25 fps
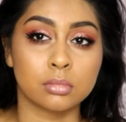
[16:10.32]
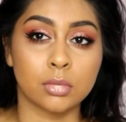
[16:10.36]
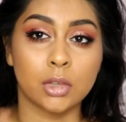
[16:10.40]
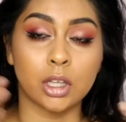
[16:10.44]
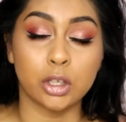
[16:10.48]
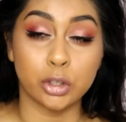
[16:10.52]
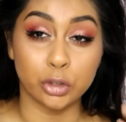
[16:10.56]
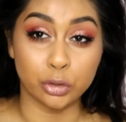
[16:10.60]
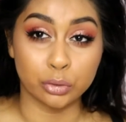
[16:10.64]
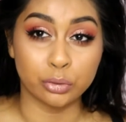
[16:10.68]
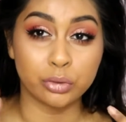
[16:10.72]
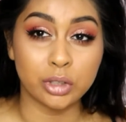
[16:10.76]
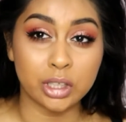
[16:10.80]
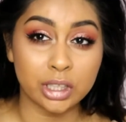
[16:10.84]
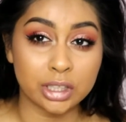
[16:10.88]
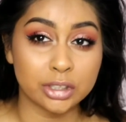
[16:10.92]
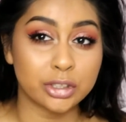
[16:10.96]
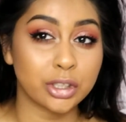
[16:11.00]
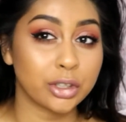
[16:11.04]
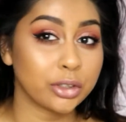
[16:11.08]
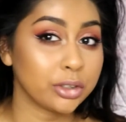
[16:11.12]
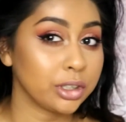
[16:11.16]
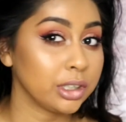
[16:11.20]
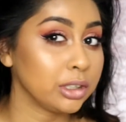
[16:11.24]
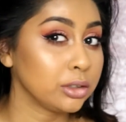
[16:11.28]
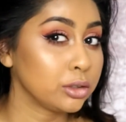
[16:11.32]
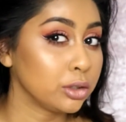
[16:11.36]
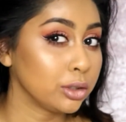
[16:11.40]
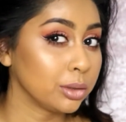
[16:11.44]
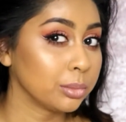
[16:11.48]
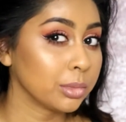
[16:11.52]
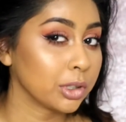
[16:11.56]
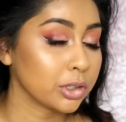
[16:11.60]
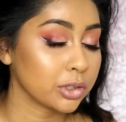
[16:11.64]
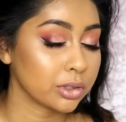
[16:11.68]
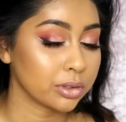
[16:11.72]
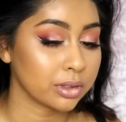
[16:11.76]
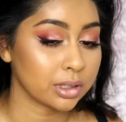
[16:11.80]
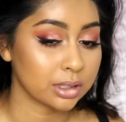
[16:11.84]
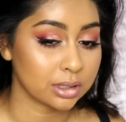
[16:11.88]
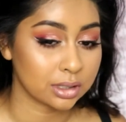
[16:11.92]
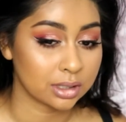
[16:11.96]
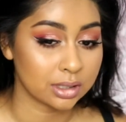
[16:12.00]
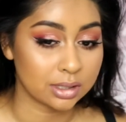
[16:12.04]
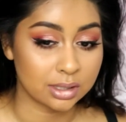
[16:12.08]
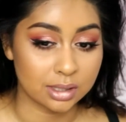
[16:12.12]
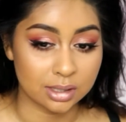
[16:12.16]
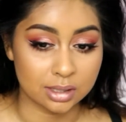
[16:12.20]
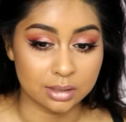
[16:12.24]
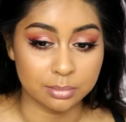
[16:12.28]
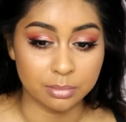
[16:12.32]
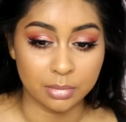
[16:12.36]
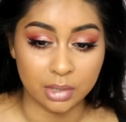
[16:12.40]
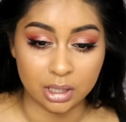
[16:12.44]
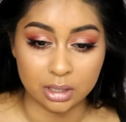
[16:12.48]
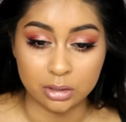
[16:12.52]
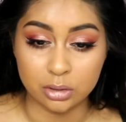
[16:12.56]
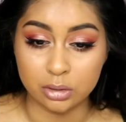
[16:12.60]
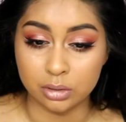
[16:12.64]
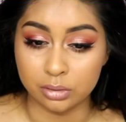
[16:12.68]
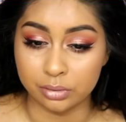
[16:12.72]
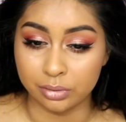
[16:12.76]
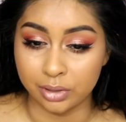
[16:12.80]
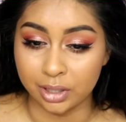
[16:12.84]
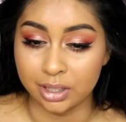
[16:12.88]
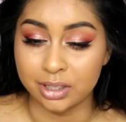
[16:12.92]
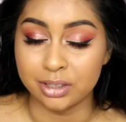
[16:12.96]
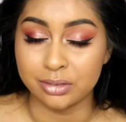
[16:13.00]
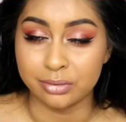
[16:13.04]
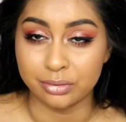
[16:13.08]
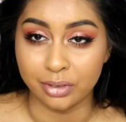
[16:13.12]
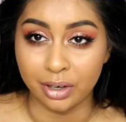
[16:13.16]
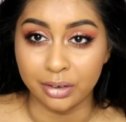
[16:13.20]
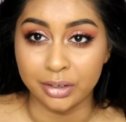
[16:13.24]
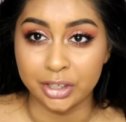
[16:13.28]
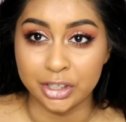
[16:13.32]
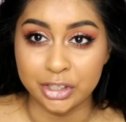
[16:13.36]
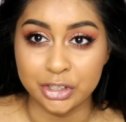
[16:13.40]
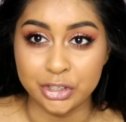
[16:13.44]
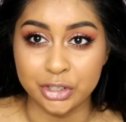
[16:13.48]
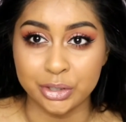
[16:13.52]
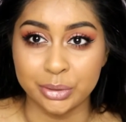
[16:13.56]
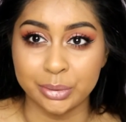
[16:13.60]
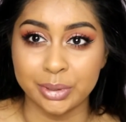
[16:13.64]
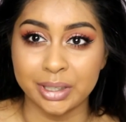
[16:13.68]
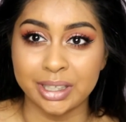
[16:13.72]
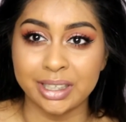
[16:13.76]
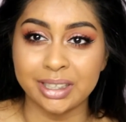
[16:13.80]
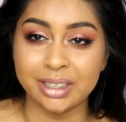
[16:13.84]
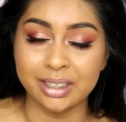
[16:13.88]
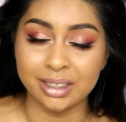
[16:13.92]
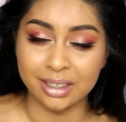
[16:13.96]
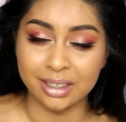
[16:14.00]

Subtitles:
You really don't need too much of this because this makes your face very dewy.